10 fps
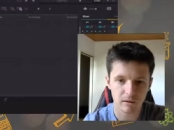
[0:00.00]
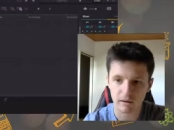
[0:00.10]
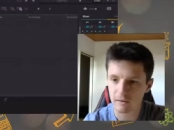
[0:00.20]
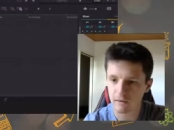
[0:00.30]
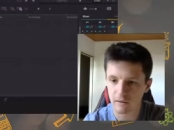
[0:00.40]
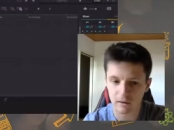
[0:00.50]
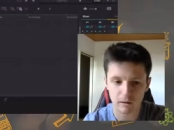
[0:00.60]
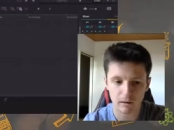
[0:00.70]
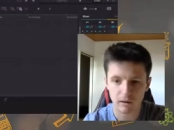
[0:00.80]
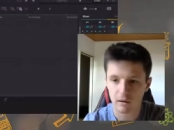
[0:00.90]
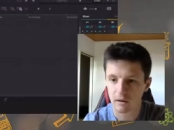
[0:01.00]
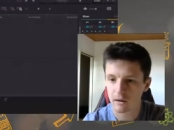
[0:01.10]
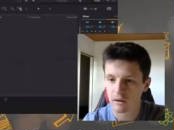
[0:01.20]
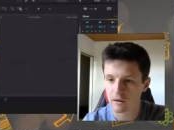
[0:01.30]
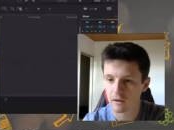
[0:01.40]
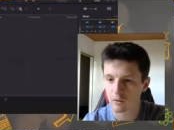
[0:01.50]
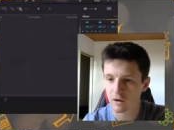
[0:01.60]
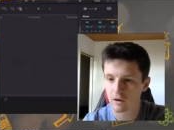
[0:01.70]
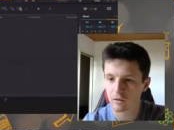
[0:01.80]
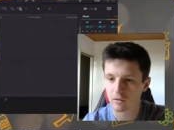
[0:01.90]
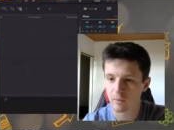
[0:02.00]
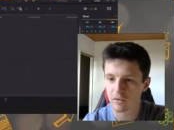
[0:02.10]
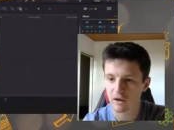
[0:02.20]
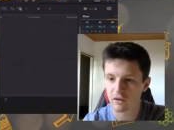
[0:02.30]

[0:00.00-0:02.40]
Let's see. The other one I can crop the